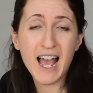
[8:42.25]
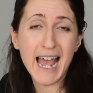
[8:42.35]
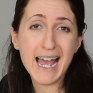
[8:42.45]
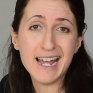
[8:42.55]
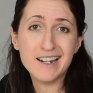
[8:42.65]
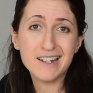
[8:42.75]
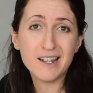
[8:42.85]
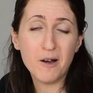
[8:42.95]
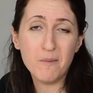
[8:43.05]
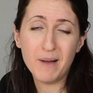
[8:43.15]

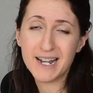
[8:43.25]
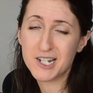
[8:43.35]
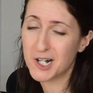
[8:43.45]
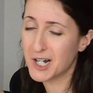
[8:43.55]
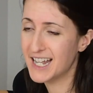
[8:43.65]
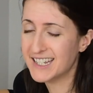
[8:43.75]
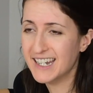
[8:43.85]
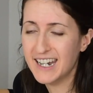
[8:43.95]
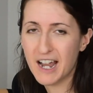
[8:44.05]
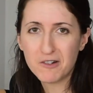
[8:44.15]
and my daughter has
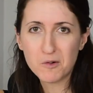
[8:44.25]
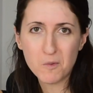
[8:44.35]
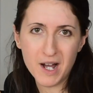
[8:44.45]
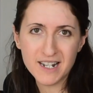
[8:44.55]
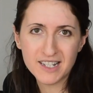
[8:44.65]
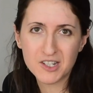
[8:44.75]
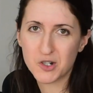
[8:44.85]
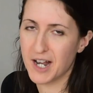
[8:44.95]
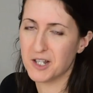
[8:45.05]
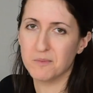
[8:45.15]
never once
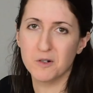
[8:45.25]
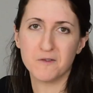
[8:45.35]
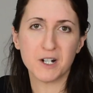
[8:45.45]
tried to move